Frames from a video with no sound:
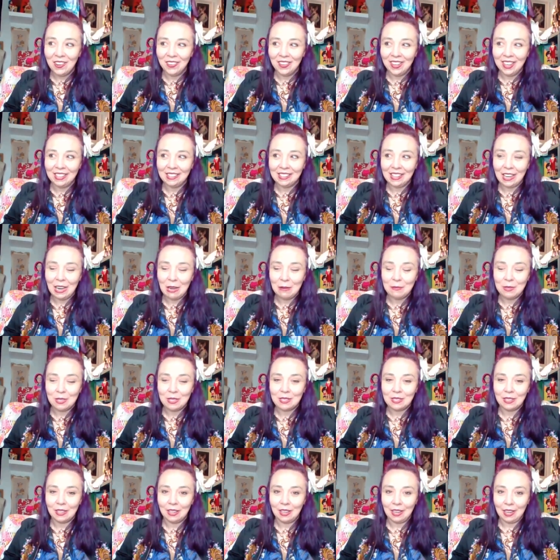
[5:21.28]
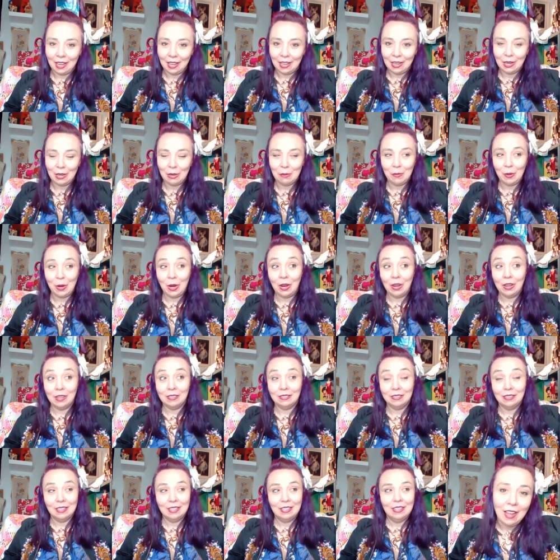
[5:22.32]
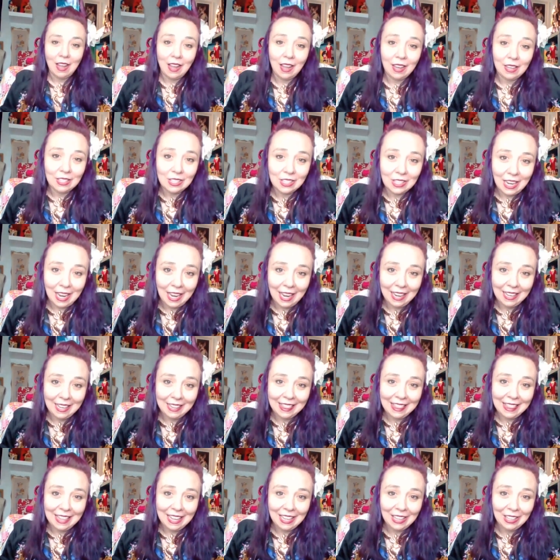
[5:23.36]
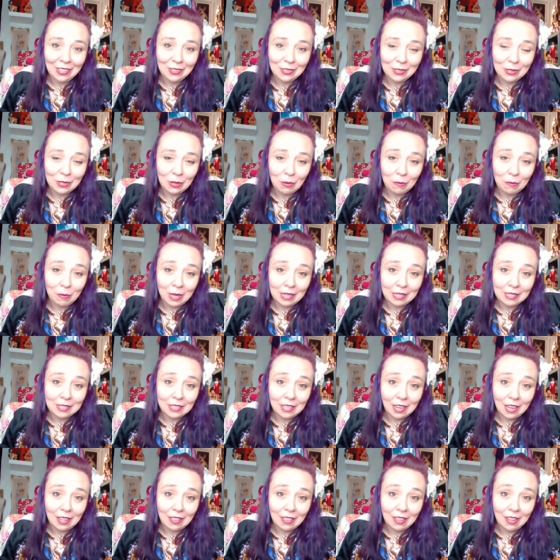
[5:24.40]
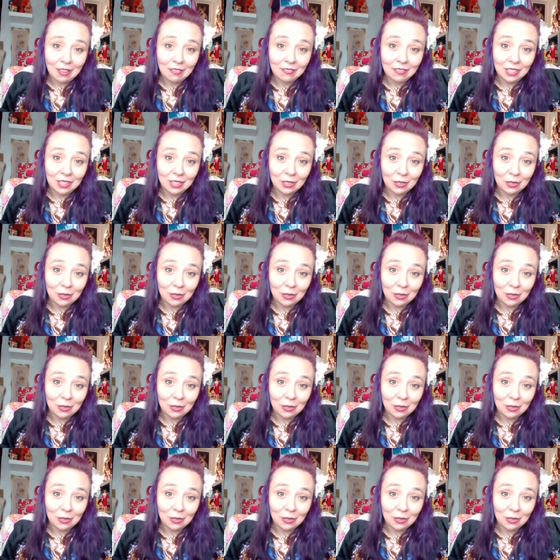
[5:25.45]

knowing that I'm just going to cut it apart. Hi, Shane. Thank you so much. I love